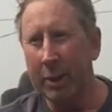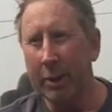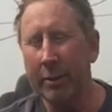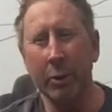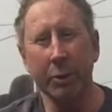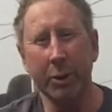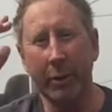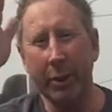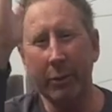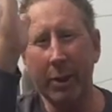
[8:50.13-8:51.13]
the most
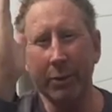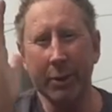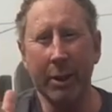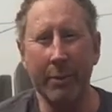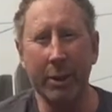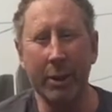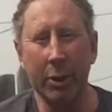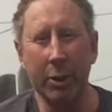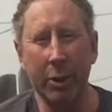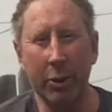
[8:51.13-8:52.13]
direct rays are coming in
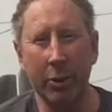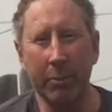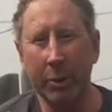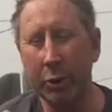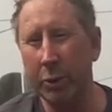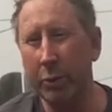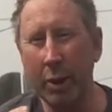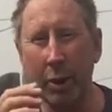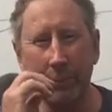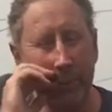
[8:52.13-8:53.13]
at noon, but you
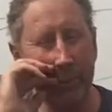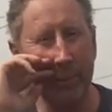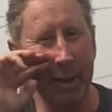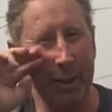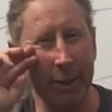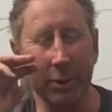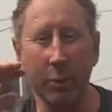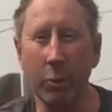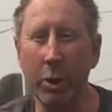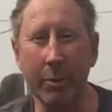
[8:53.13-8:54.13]
know that it gets the
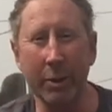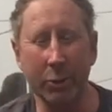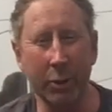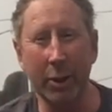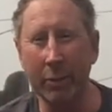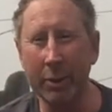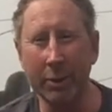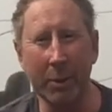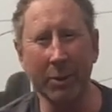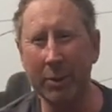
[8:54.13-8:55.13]
warmest, generally,
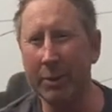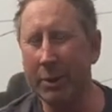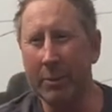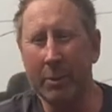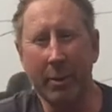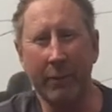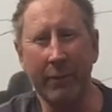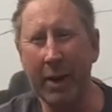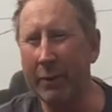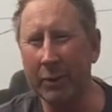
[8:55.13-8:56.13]
especially in the summer, about
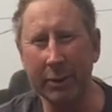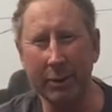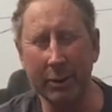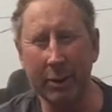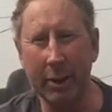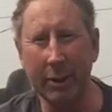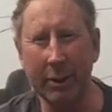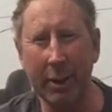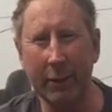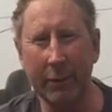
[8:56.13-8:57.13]
5 or 6 o'clock
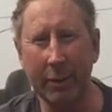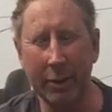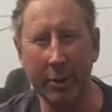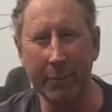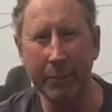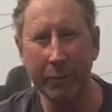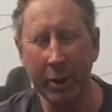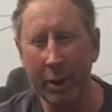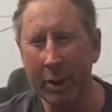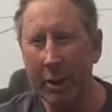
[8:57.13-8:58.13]
in the afternoon.
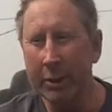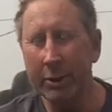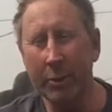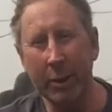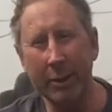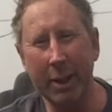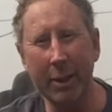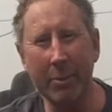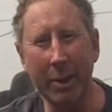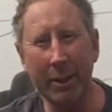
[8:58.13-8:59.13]
So on a
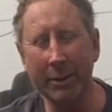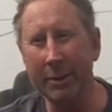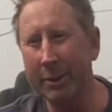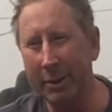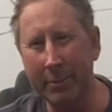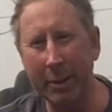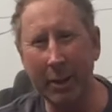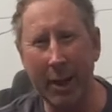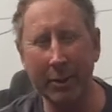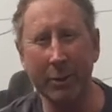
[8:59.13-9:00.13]
daily basis in the
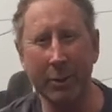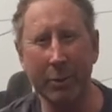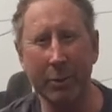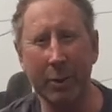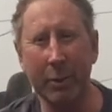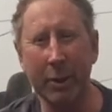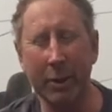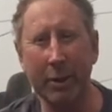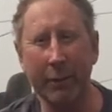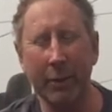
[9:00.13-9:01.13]
mid-latitudes where we
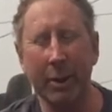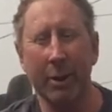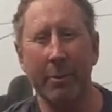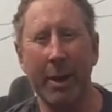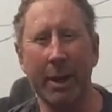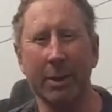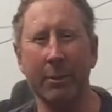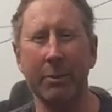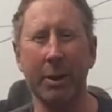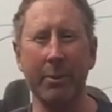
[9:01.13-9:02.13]
live,
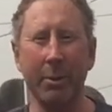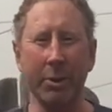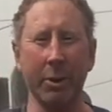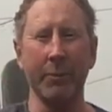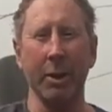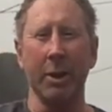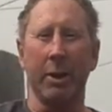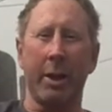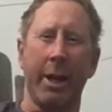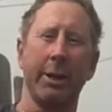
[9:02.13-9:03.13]
maximum temperature
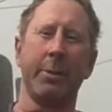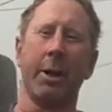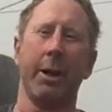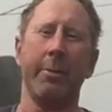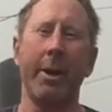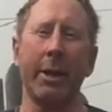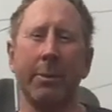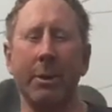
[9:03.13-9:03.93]
lags behind maximum